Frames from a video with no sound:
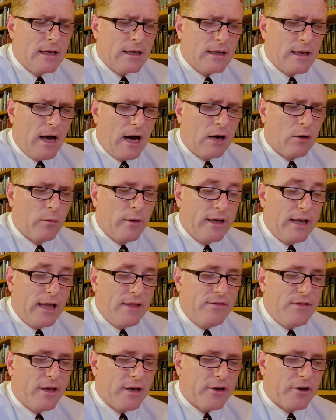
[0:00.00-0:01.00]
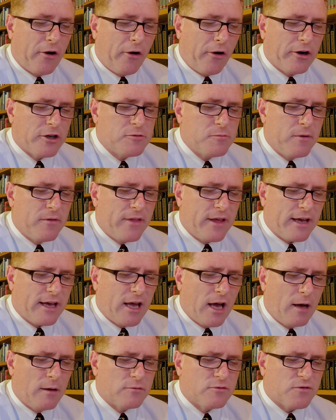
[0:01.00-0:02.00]
God, we need the encouragement that
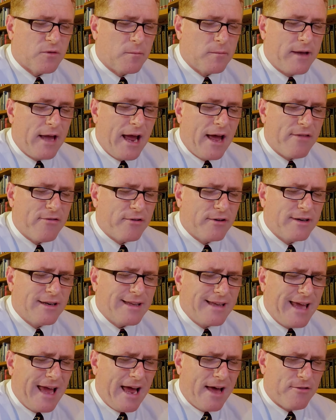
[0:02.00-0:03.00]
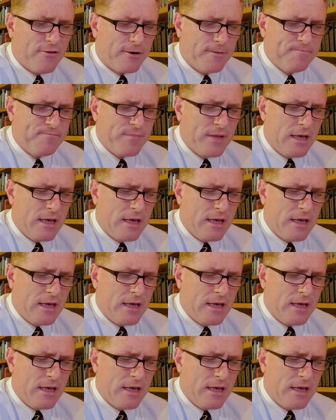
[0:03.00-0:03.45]
comes from gathering together.